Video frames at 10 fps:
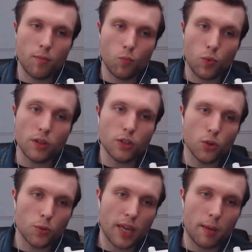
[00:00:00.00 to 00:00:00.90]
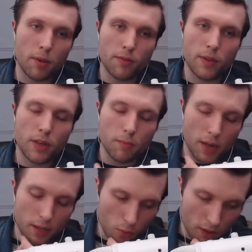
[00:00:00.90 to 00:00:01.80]
will the UK be vegan
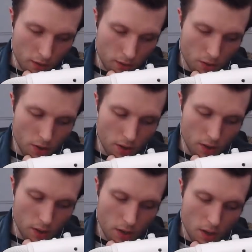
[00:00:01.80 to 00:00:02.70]
by 2030.